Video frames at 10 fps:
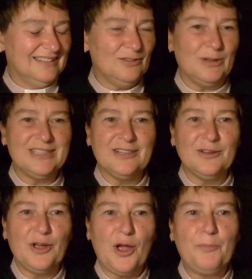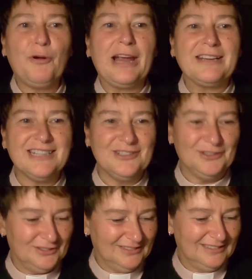Quite a, a
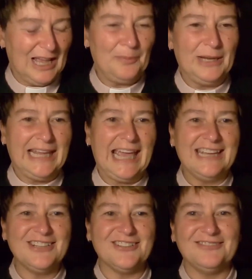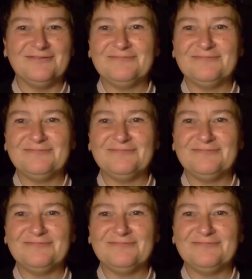practical application.